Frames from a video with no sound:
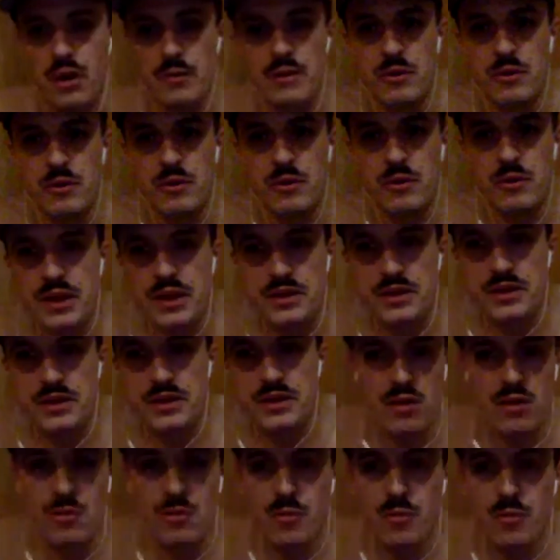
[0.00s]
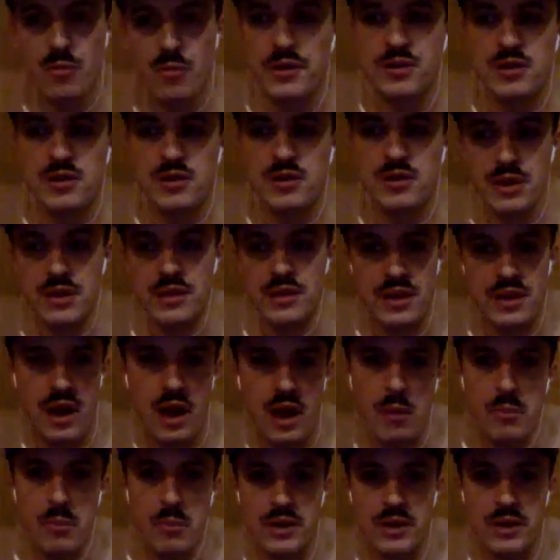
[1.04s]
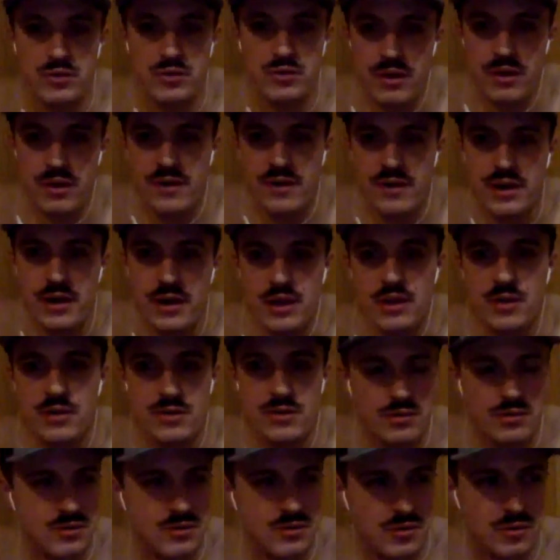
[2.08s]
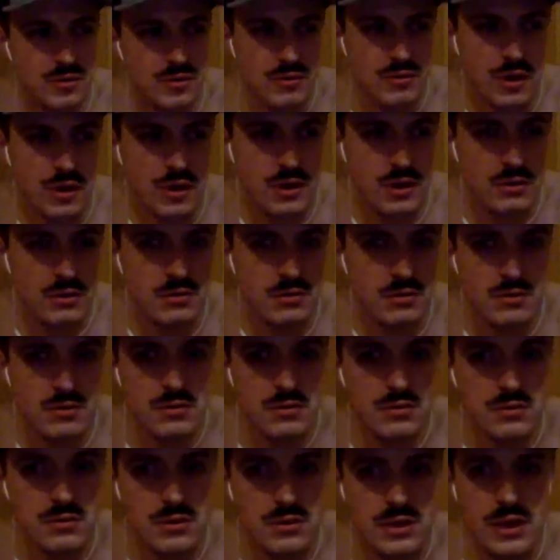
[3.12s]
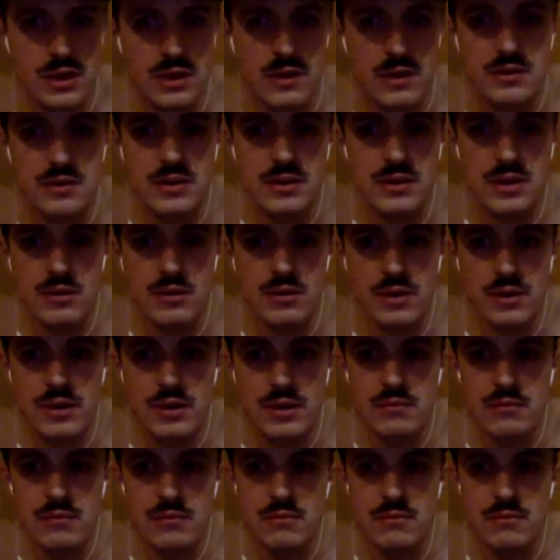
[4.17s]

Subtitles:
mean, winning is so important to me that I'll bench whoever I need to guarantee a win.